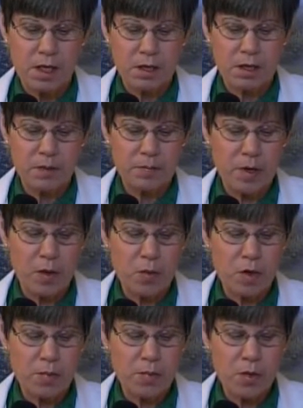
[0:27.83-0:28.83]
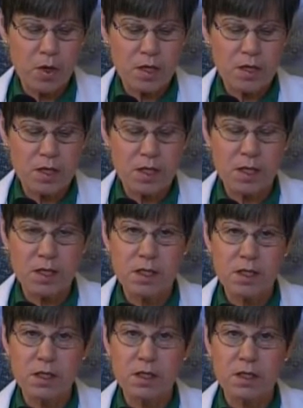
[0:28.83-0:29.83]
Uh, by what
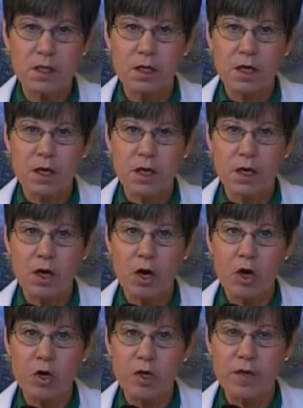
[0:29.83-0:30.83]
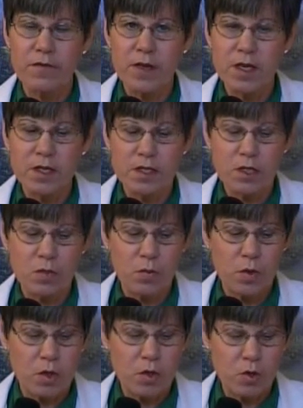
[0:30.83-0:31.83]
process are events
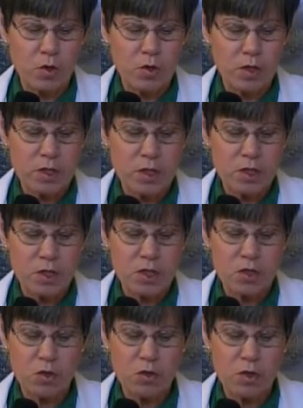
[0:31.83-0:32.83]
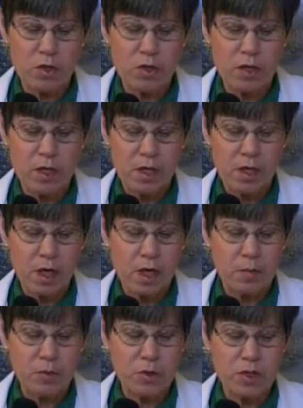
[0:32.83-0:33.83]
recorded, stored,
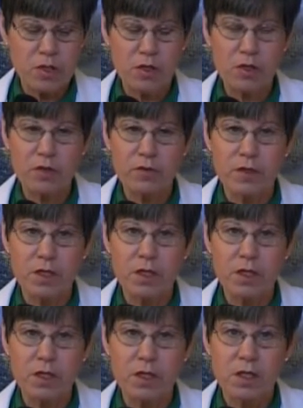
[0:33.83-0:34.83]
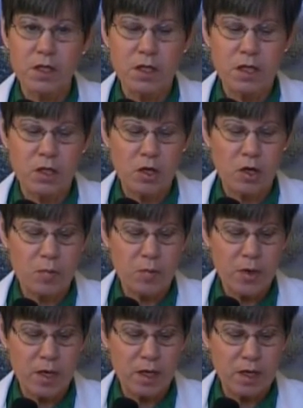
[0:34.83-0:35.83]
and preserved in our
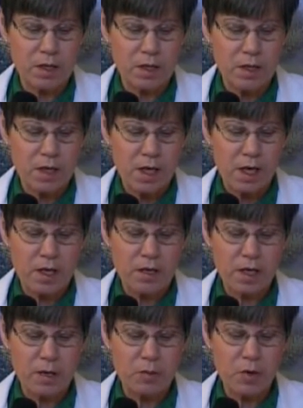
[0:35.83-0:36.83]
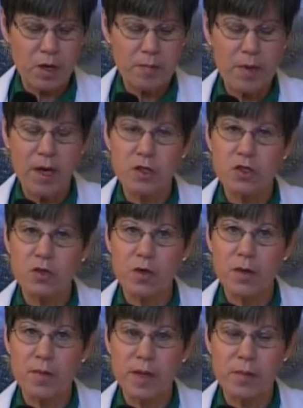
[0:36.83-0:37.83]
brain and then brought back to
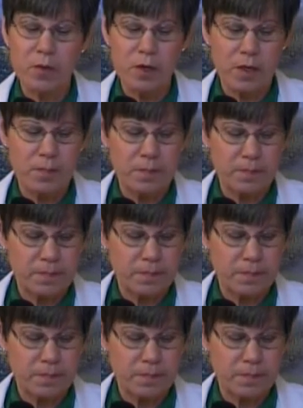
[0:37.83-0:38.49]
our memory.